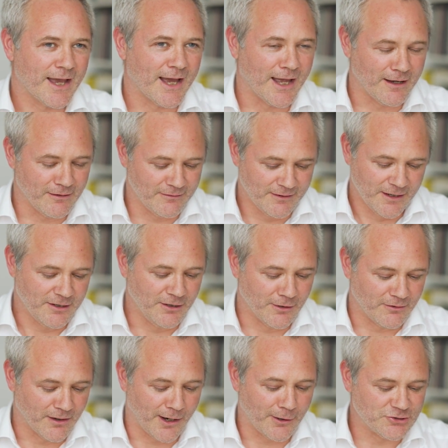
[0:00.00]
And
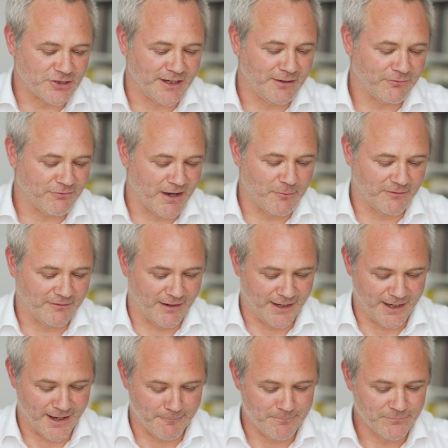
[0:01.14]
Diogenes
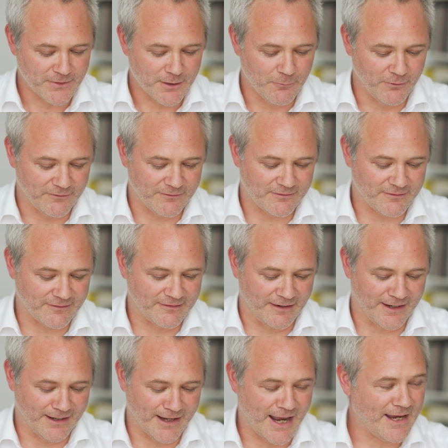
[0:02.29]
famously was
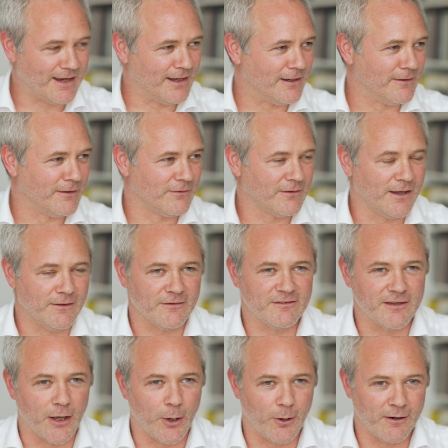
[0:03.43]
sitting naked in the
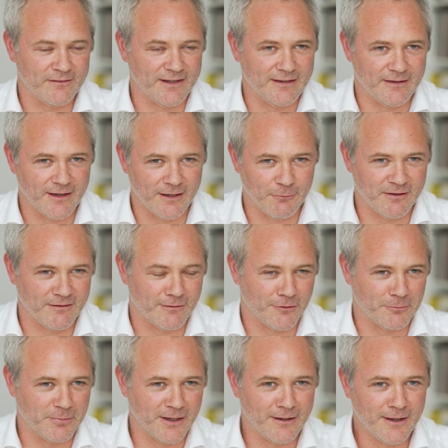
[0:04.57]
Stoa, as he did with his
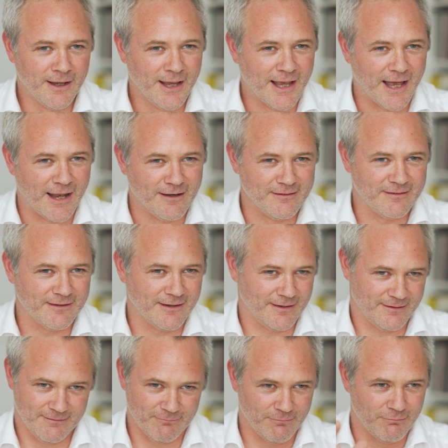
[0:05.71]
long beard, and
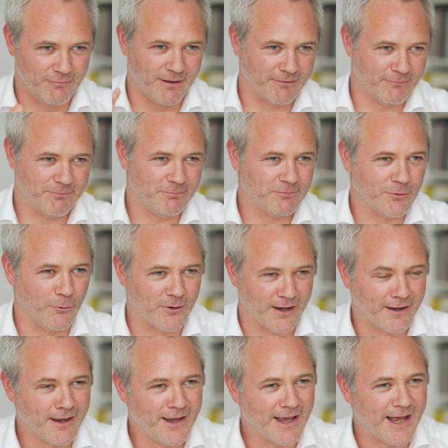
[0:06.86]

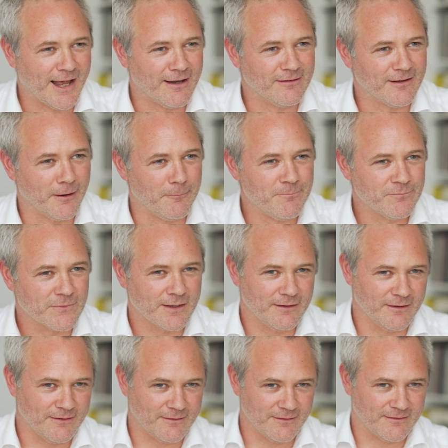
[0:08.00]
talking. And
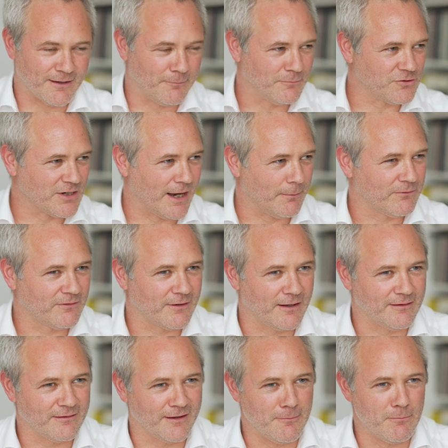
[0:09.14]
some chap
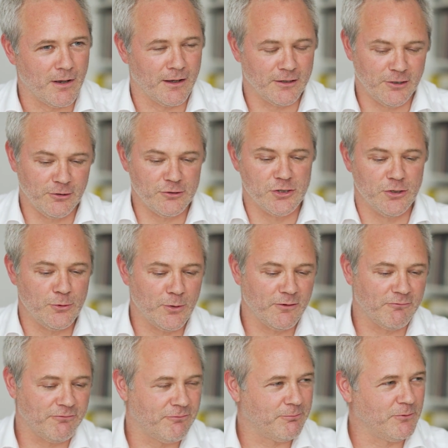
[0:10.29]
said to him,
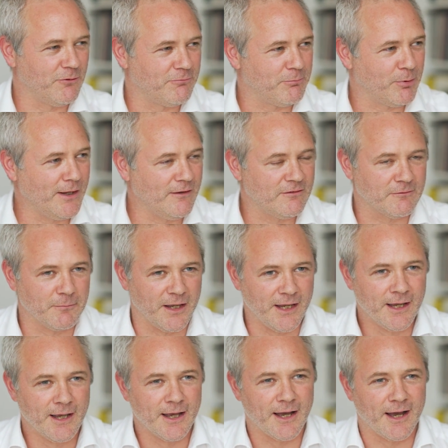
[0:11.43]
"You've pleased me.